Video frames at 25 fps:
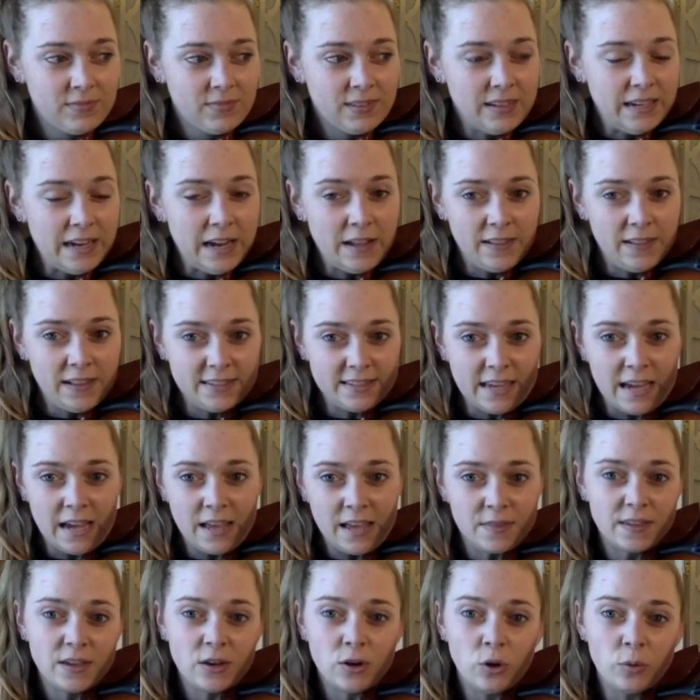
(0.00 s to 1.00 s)
Now let's add
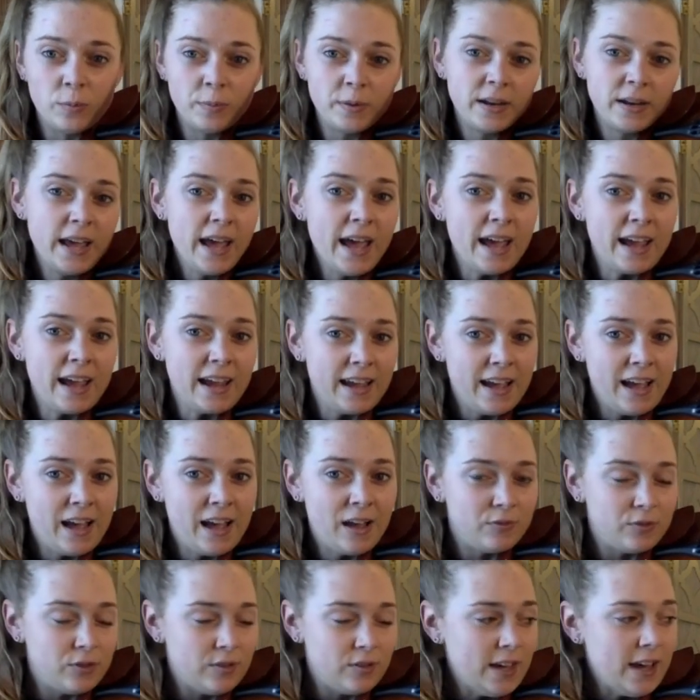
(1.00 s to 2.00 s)
the open A
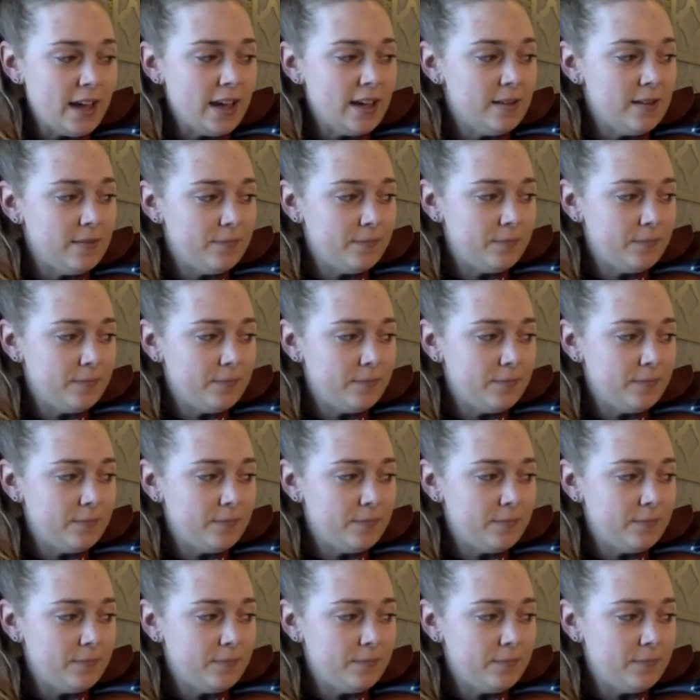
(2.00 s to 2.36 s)
after that.